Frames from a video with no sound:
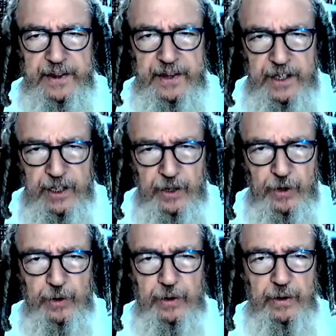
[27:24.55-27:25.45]
the
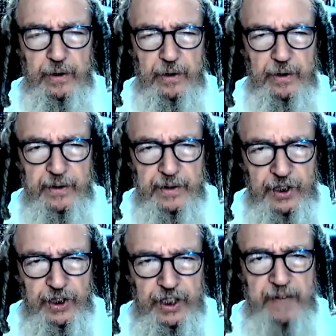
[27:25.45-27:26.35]
yud,
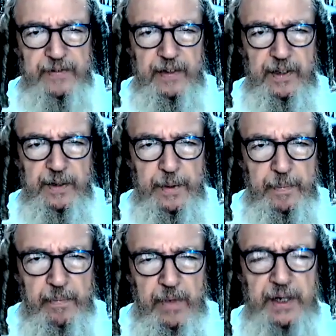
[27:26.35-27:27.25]
the shefa, the
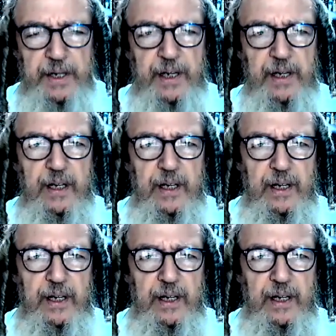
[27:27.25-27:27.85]
money,